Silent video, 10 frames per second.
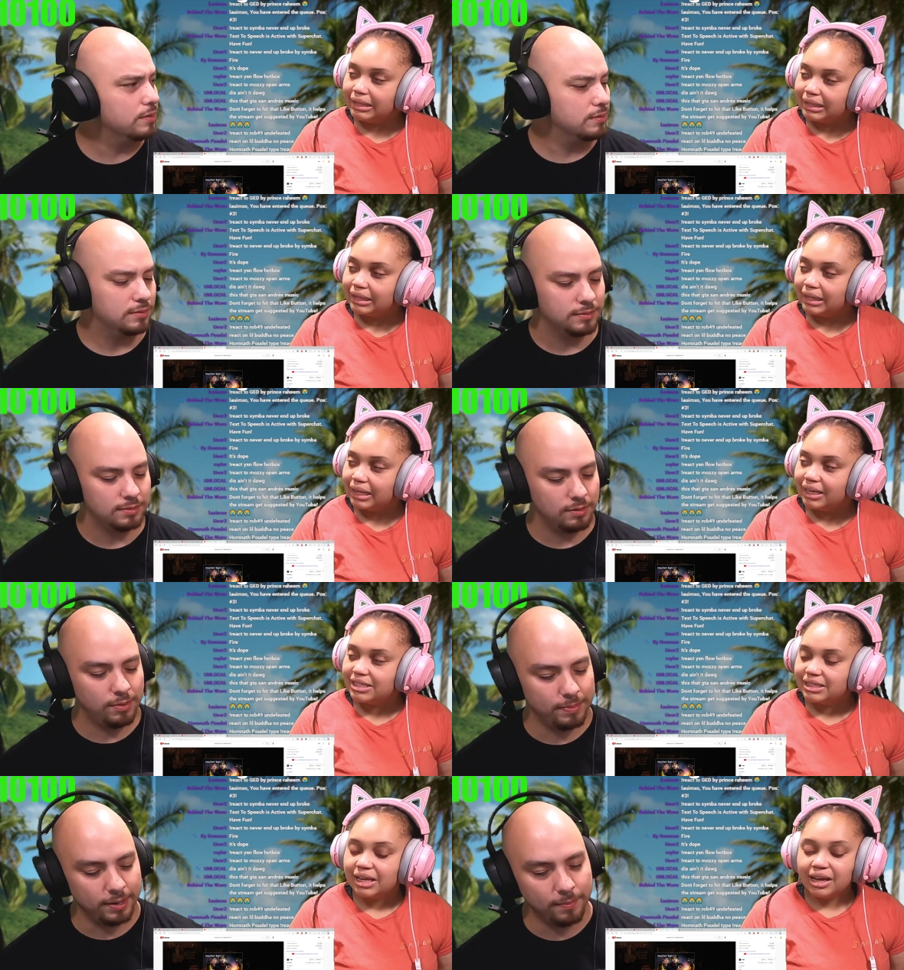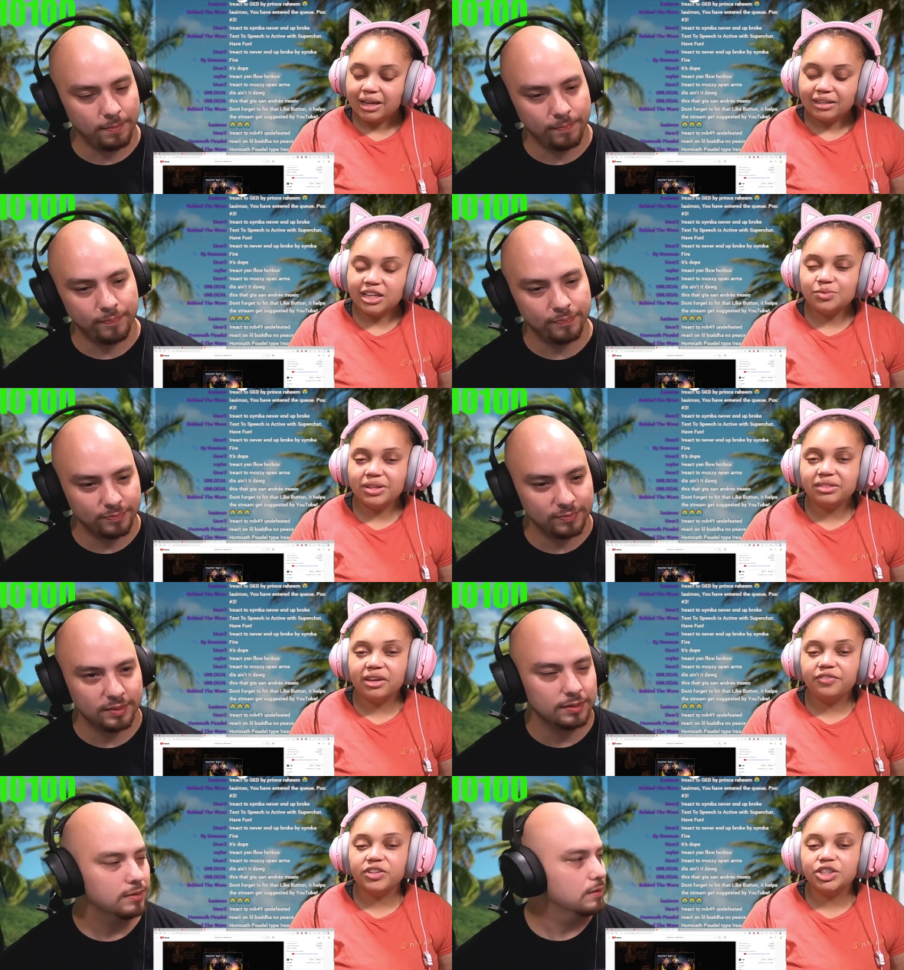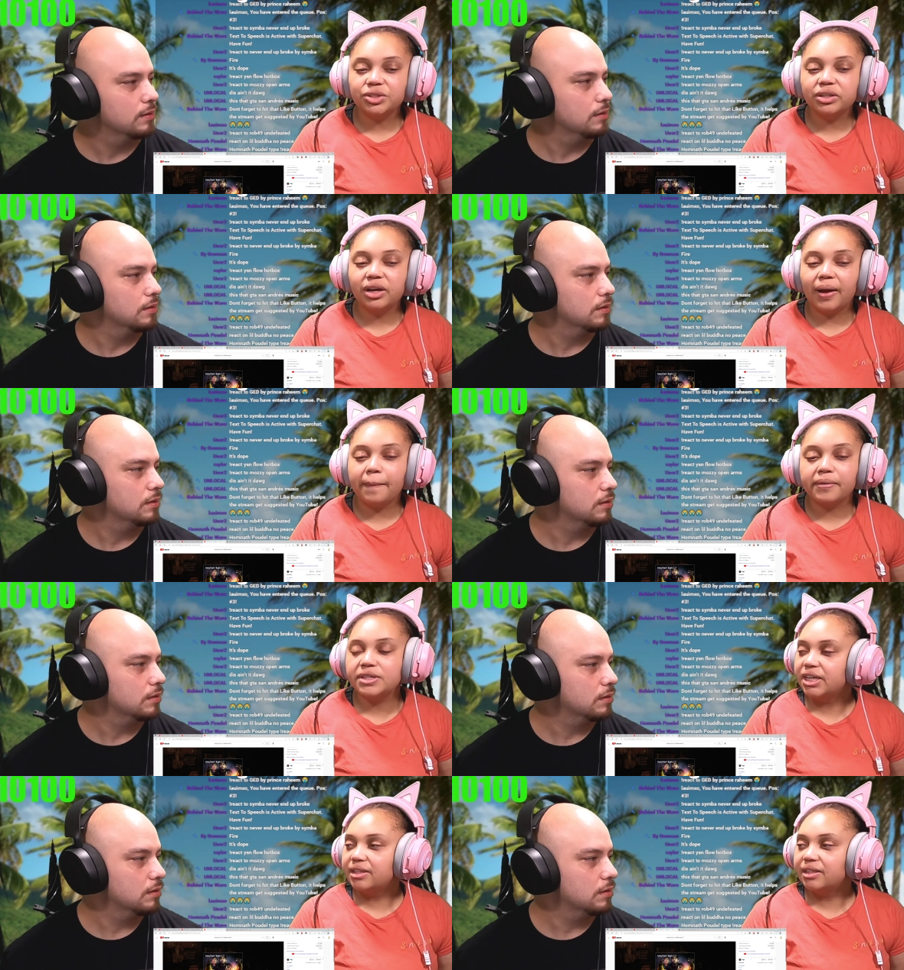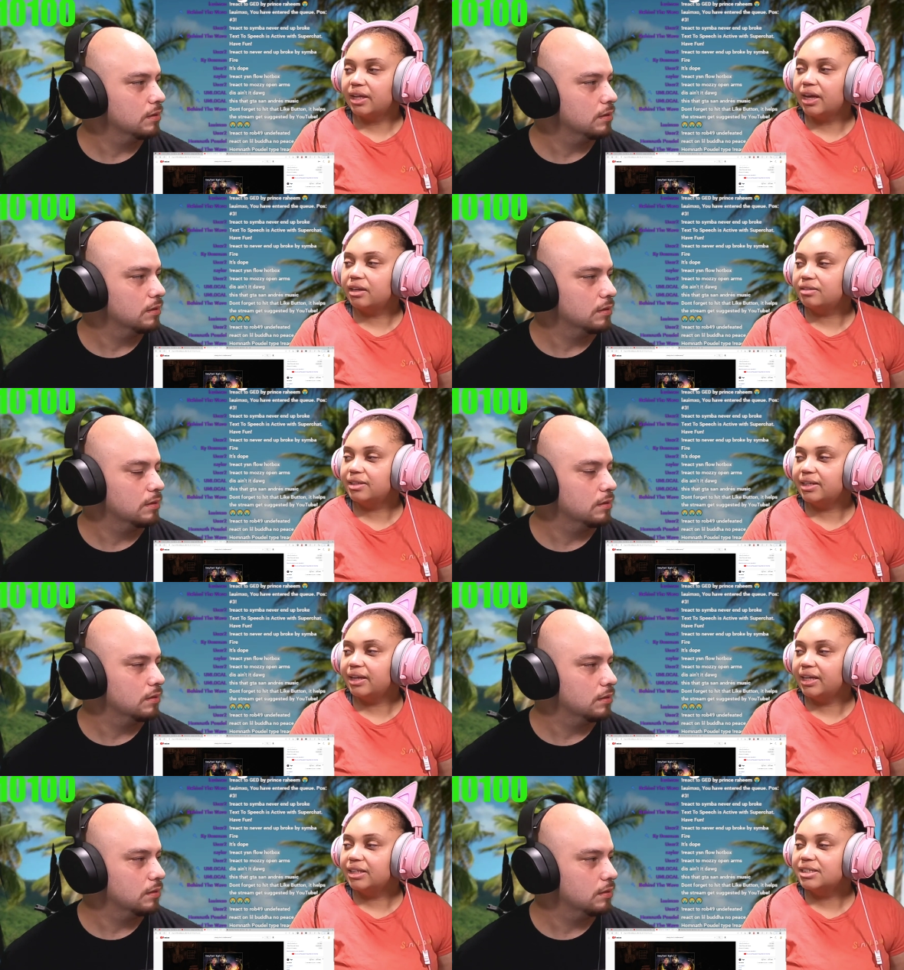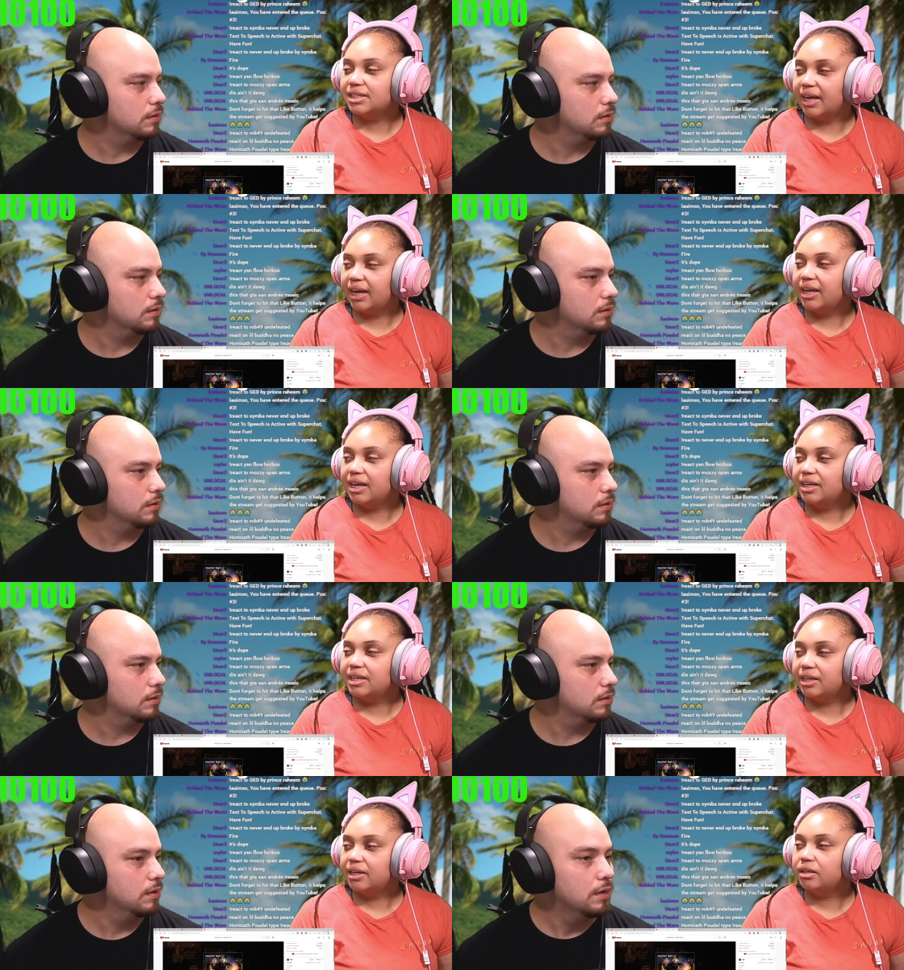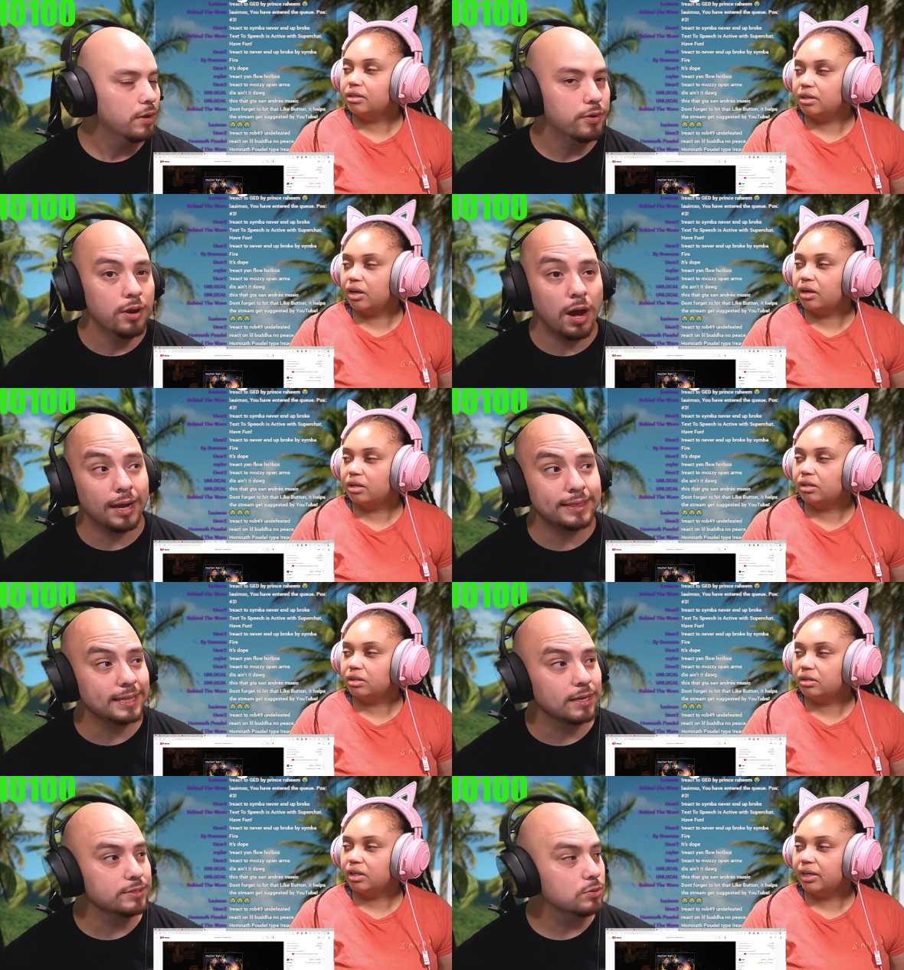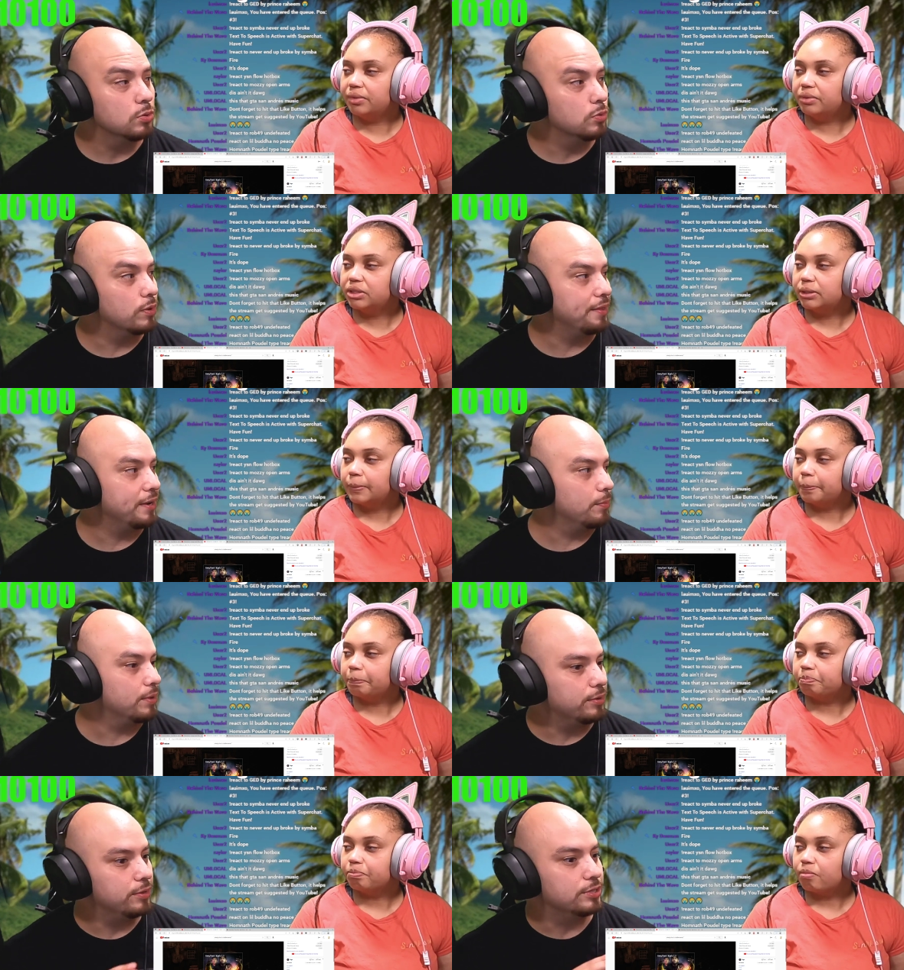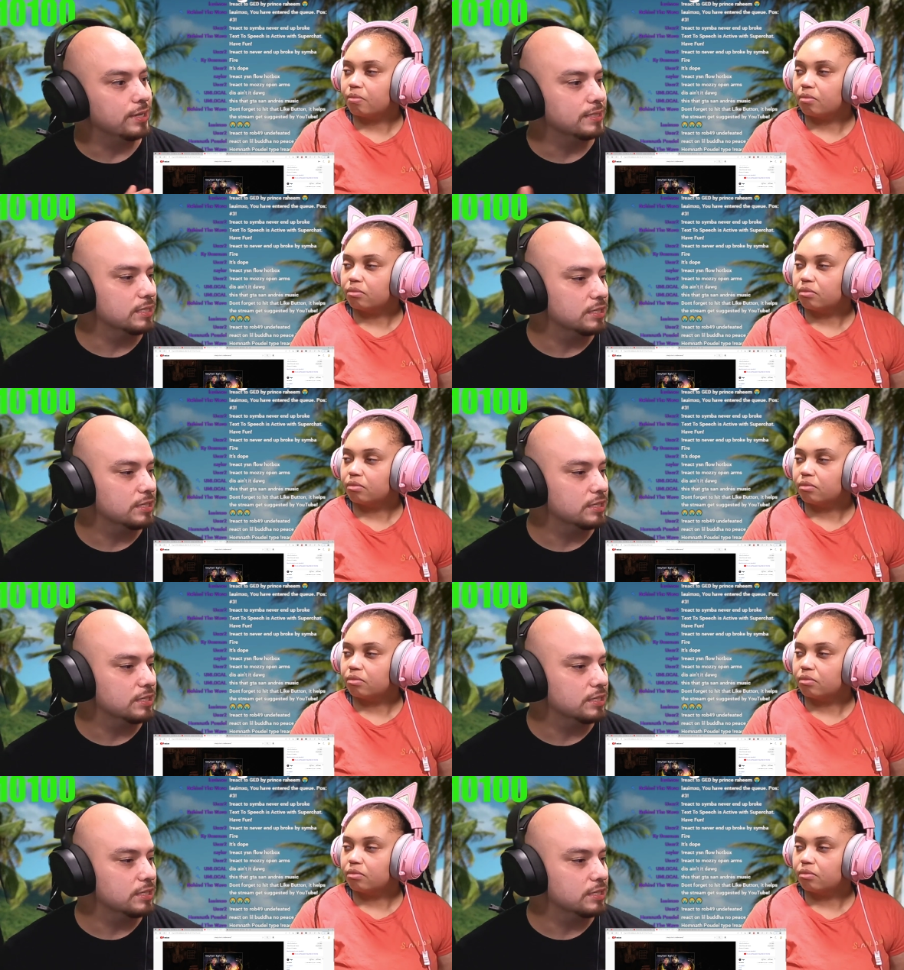Speaker 1: it. it. And that's, that's one thing for sure. I appreciate that they did English and they did. Their, no, I thought that was language. cool
Speaker 2: how they were able to do the transition and